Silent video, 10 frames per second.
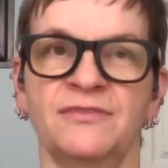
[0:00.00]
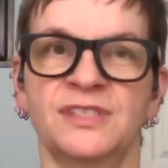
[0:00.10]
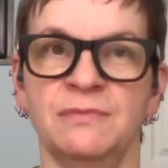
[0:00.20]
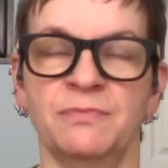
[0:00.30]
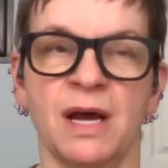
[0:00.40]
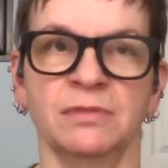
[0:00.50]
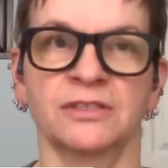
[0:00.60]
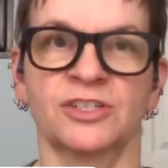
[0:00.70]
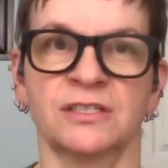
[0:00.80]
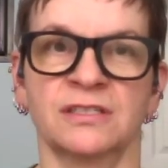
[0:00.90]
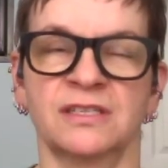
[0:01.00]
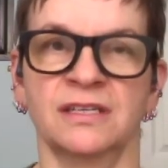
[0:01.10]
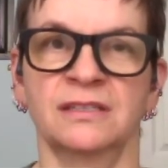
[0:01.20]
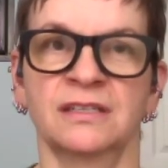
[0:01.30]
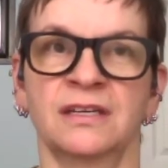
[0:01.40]
And I've seen
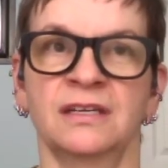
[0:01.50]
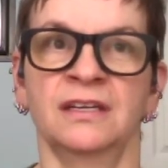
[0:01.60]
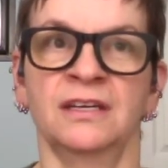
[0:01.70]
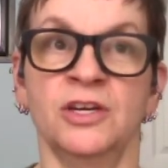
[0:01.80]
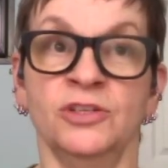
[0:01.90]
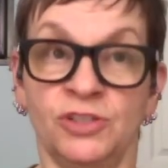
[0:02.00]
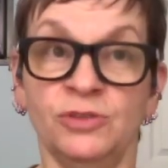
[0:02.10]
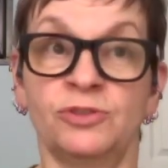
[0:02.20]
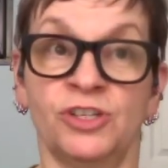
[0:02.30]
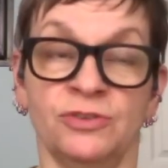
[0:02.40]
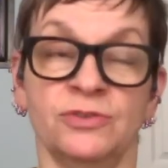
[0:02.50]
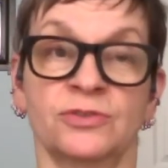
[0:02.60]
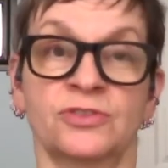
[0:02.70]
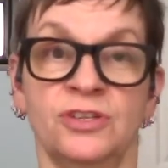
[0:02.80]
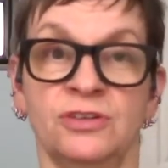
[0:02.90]
publishers that do
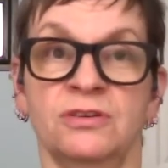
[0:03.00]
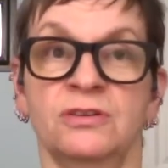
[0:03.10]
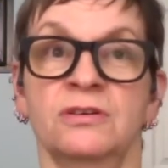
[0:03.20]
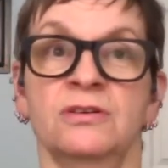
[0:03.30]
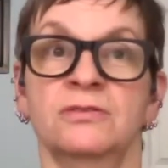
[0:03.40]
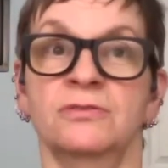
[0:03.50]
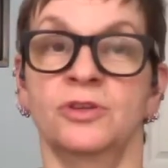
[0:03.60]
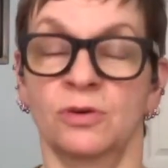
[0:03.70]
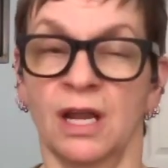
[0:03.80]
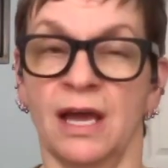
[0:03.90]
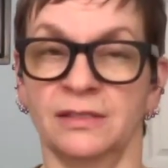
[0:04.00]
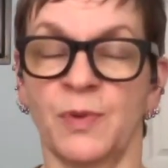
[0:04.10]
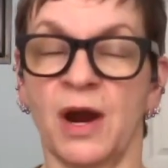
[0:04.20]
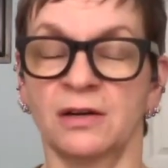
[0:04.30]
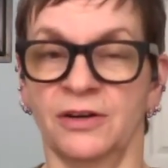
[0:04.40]
choose to
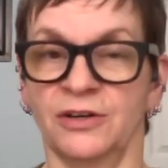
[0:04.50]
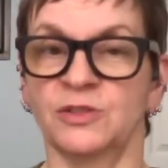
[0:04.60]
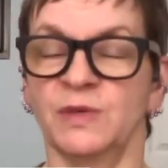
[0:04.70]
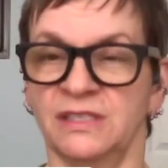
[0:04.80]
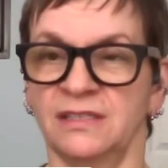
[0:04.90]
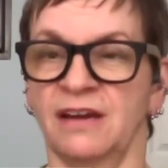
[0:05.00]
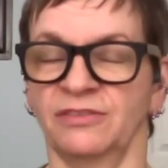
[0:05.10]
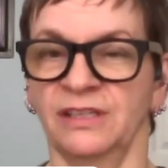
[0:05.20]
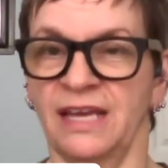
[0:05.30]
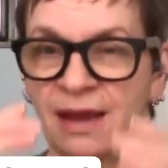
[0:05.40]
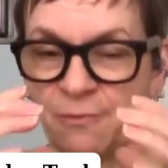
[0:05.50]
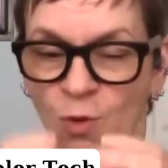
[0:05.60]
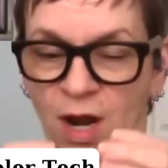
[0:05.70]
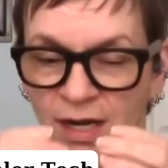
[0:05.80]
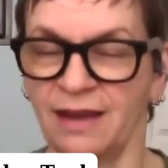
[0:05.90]
utilize partners, but they
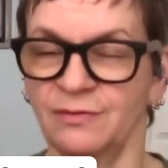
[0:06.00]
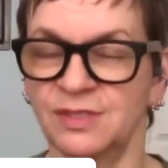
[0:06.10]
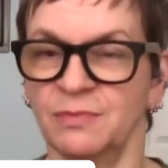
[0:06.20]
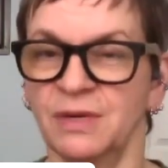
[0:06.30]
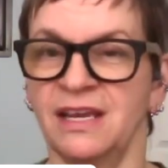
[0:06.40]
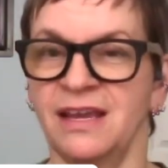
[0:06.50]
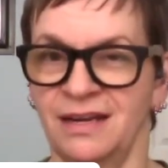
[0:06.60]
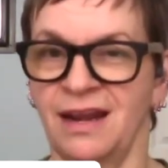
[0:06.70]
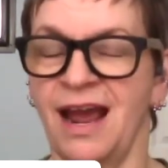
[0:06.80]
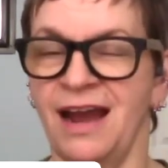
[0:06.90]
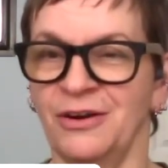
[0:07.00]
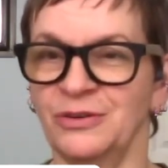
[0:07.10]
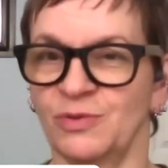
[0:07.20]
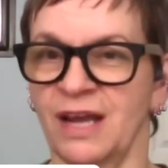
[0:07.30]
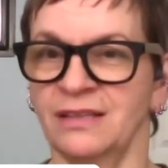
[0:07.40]
definitely want to have somebody
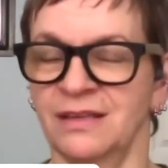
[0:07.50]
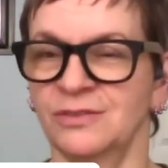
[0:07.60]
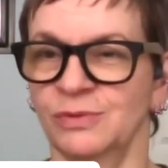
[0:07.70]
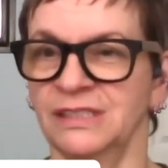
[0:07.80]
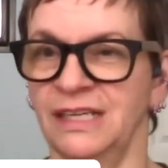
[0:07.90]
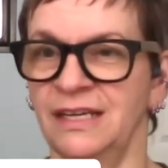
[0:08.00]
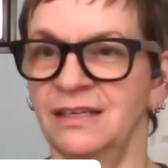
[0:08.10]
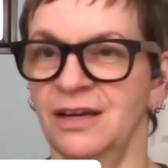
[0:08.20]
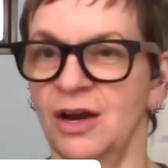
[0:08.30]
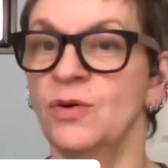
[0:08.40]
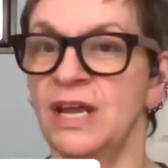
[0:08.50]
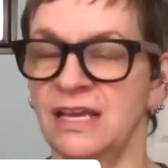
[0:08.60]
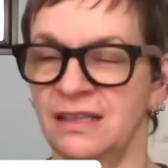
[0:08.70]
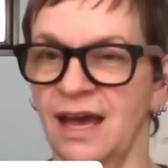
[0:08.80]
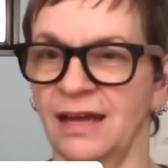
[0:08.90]
in-house, right? That's really
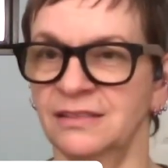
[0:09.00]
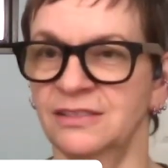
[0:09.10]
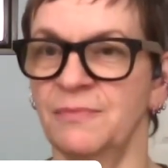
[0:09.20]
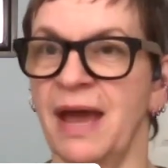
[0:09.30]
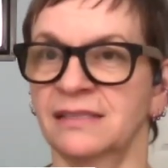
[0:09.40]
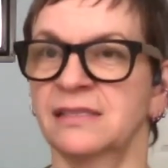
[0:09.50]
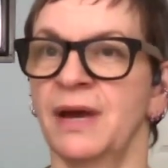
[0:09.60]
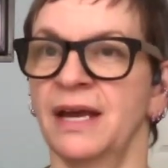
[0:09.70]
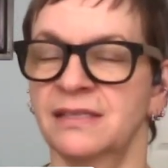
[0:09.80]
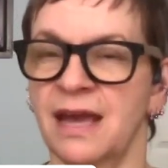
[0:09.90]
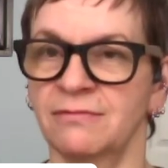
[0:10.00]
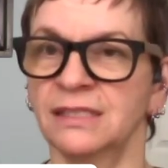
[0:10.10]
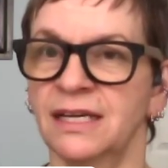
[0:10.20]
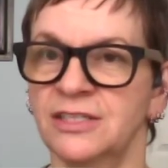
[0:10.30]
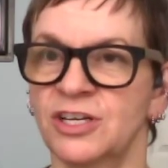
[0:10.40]
owning that to maximize
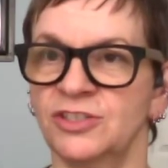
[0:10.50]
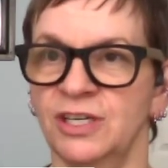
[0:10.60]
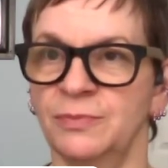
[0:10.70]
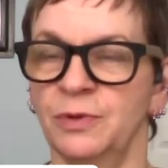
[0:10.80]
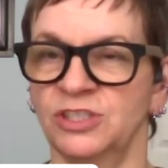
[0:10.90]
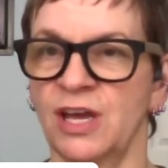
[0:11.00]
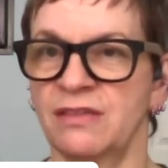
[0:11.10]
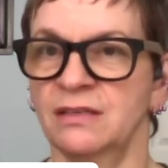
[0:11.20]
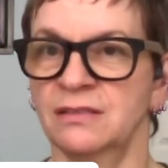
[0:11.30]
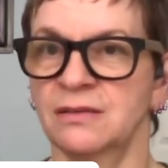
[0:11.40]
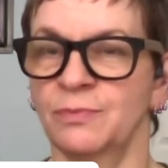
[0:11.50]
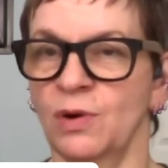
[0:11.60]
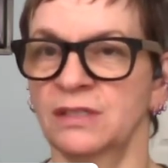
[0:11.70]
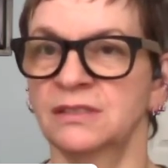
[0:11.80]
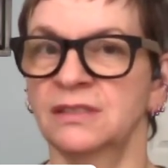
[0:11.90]
that relationship, which I think is
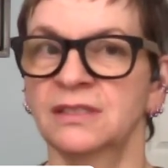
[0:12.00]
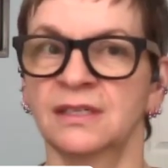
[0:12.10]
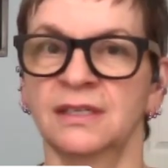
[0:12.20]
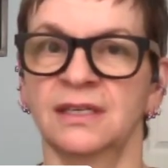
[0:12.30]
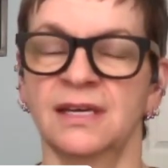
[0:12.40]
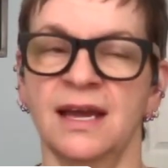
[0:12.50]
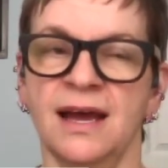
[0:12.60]
important.